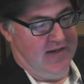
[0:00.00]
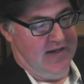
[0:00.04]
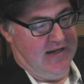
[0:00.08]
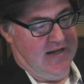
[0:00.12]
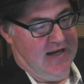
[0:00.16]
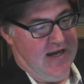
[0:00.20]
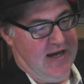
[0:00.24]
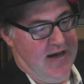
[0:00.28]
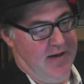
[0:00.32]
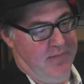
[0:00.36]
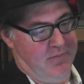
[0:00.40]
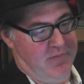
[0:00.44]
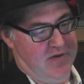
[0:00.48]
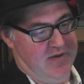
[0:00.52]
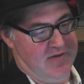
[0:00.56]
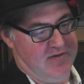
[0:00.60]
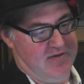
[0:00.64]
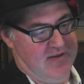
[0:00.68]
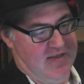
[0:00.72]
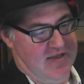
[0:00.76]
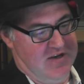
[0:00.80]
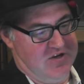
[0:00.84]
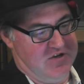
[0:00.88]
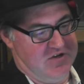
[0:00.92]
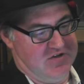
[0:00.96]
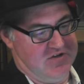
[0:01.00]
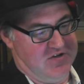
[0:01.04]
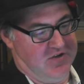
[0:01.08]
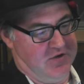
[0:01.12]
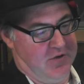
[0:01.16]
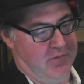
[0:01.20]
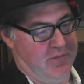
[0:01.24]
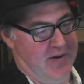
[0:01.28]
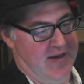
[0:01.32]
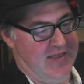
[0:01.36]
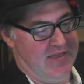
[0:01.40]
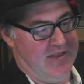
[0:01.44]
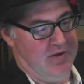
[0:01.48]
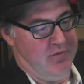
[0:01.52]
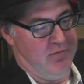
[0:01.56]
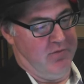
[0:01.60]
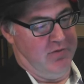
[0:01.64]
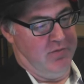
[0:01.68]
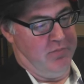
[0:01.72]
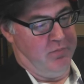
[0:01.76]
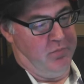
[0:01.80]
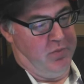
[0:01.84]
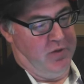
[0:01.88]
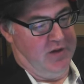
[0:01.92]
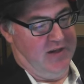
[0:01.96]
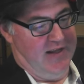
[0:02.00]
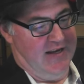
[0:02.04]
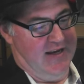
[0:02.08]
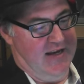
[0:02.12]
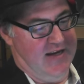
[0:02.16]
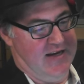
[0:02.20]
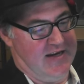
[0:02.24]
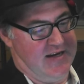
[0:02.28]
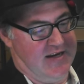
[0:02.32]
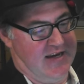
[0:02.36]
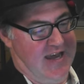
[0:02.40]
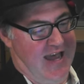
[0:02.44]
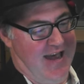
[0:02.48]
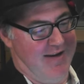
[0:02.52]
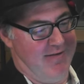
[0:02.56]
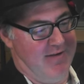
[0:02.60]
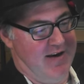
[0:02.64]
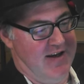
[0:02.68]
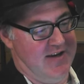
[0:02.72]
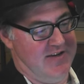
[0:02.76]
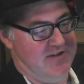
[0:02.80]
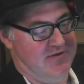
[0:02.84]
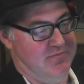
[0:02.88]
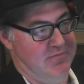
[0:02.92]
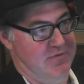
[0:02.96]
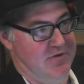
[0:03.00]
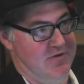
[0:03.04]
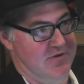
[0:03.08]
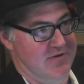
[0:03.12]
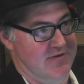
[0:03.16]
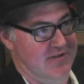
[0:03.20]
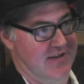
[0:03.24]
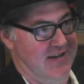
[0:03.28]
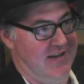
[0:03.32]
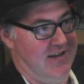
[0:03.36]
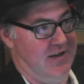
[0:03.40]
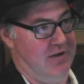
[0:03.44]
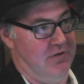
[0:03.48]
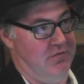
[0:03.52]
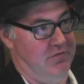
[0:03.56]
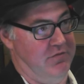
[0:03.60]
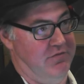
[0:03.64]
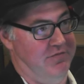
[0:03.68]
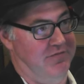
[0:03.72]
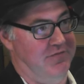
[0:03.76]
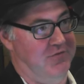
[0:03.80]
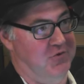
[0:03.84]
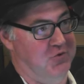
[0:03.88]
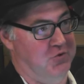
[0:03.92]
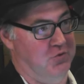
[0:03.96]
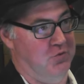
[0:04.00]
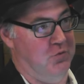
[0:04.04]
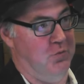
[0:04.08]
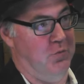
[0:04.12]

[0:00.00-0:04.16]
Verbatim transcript: into the dressing room, and they would blare garage music at full